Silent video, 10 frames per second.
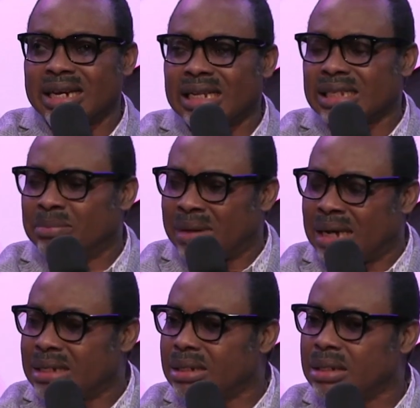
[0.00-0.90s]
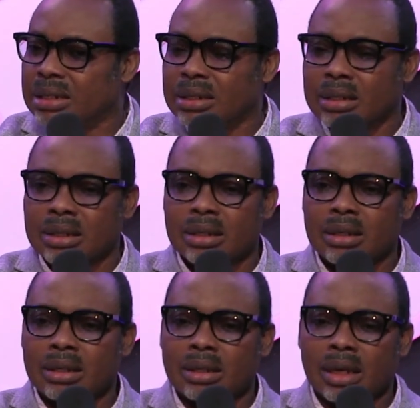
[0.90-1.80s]
Red Sea part?
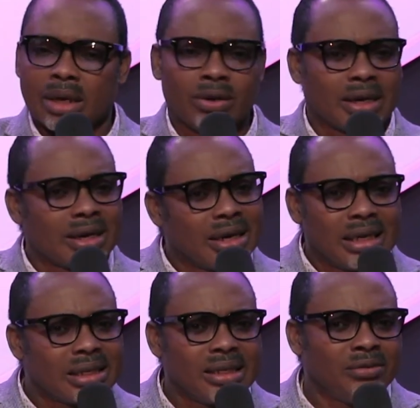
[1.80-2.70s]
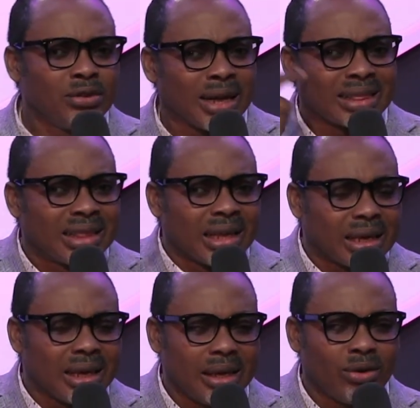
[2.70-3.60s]
You're crazy. When you are
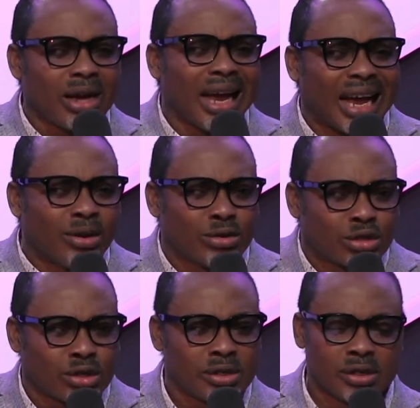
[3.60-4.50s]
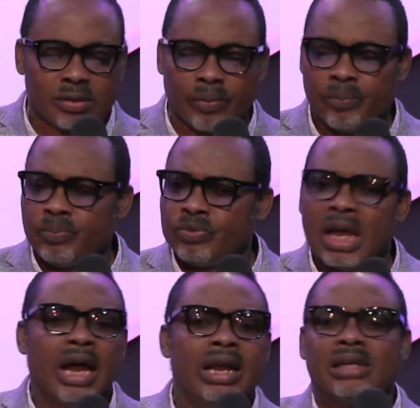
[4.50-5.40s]
thinking, you are out.
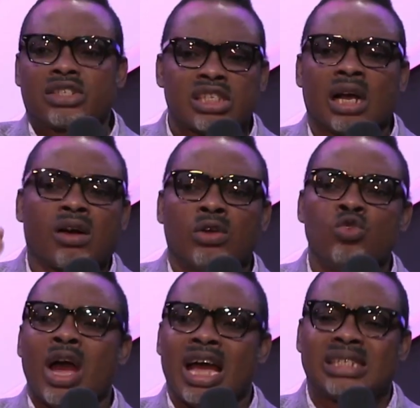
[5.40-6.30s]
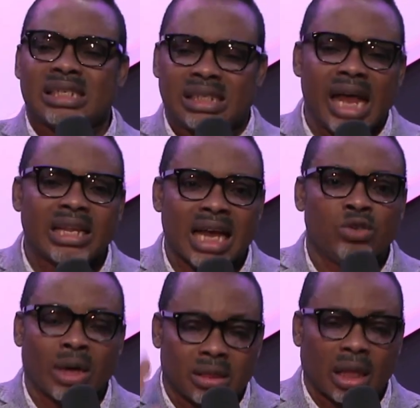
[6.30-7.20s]
The second you hesitate and
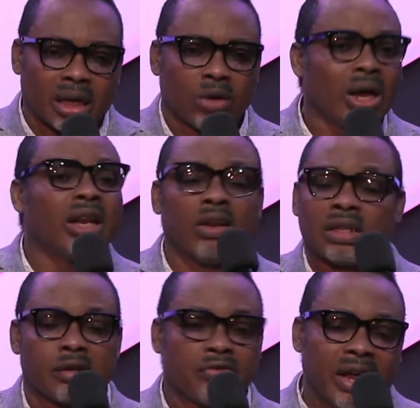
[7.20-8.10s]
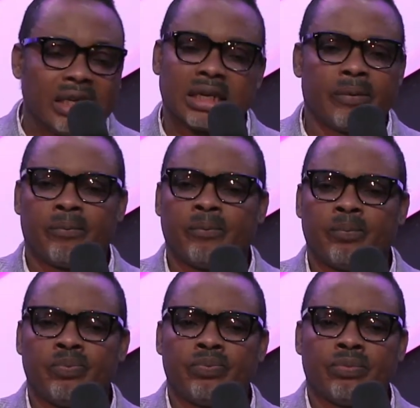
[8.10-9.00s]
you are thinking, you are not in faith.
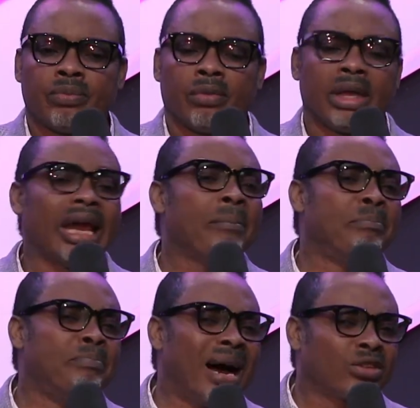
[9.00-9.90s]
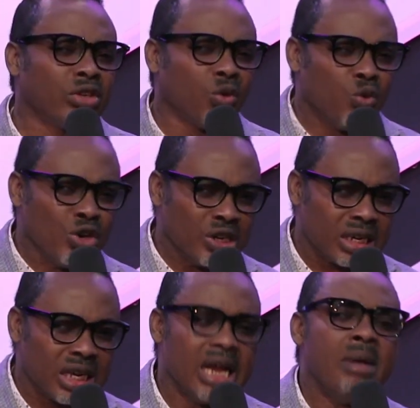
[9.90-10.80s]
Get back to the word
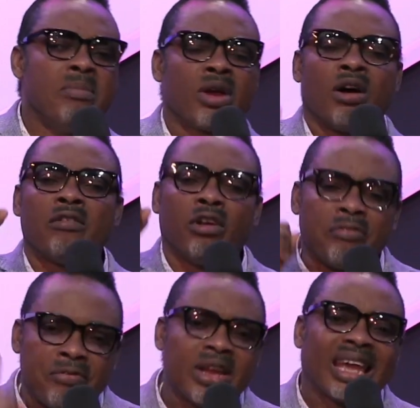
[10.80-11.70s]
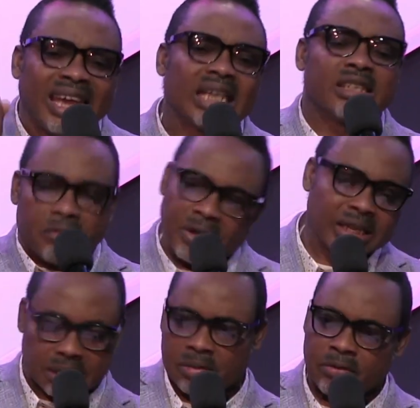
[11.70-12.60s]
because your faith kicks in
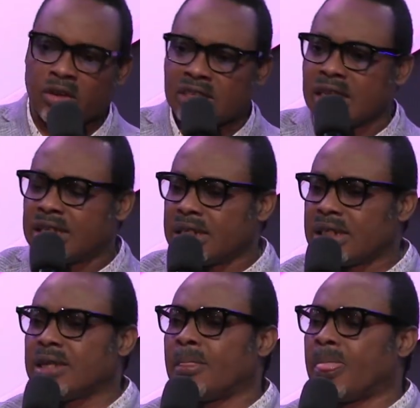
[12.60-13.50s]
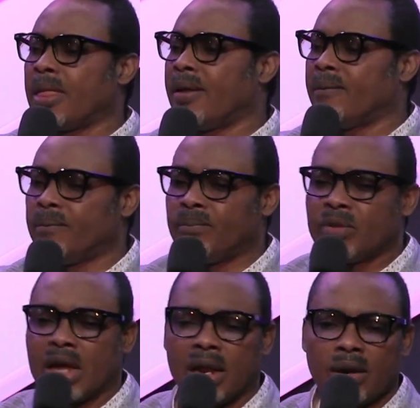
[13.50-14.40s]
first before your senses. Amen.
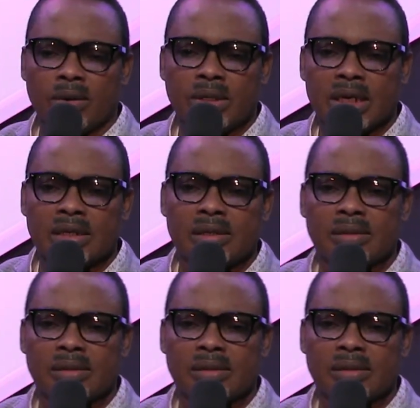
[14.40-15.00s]
Hallelujah.